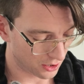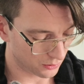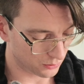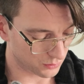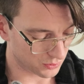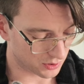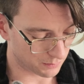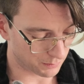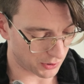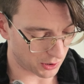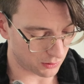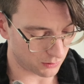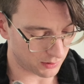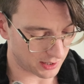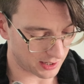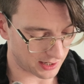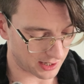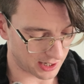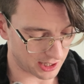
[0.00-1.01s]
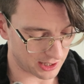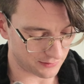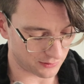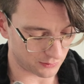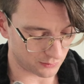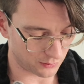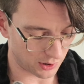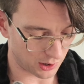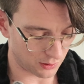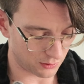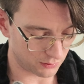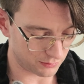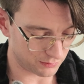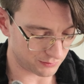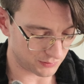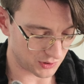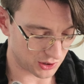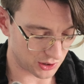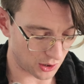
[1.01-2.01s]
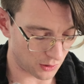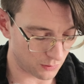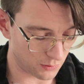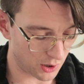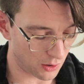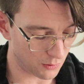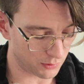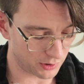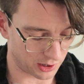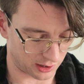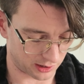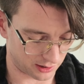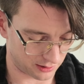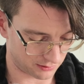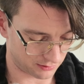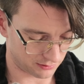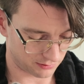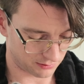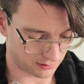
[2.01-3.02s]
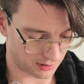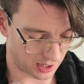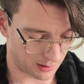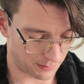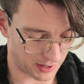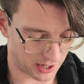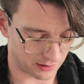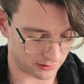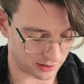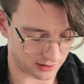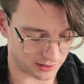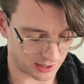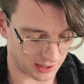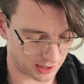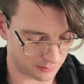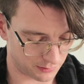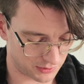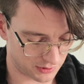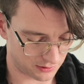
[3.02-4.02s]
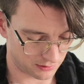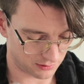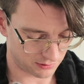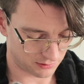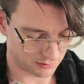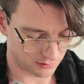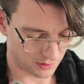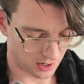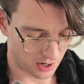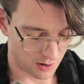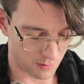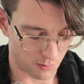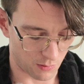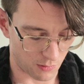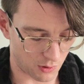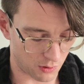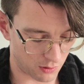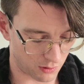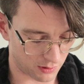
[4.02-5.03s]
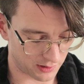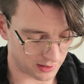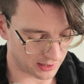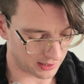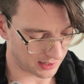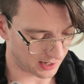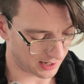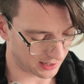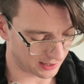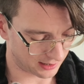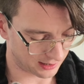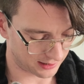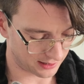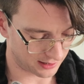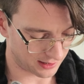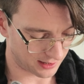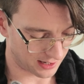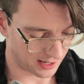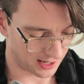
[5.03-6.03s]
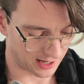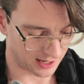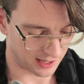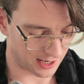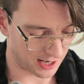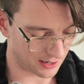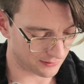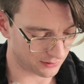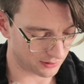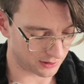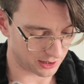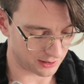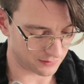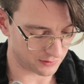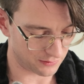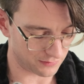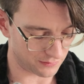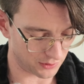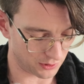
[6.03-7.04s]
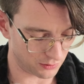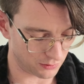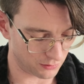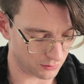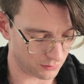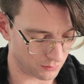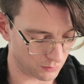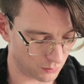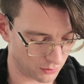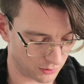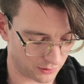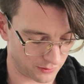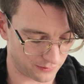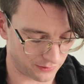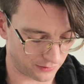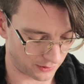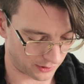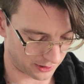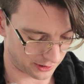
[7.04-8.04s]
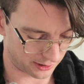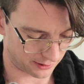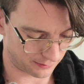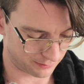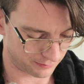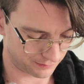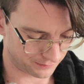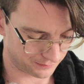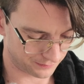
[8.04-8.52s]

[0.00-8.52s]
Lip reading: who spoke and even wrote so knowingly about the tapes, more than likely had never even viewed one frame.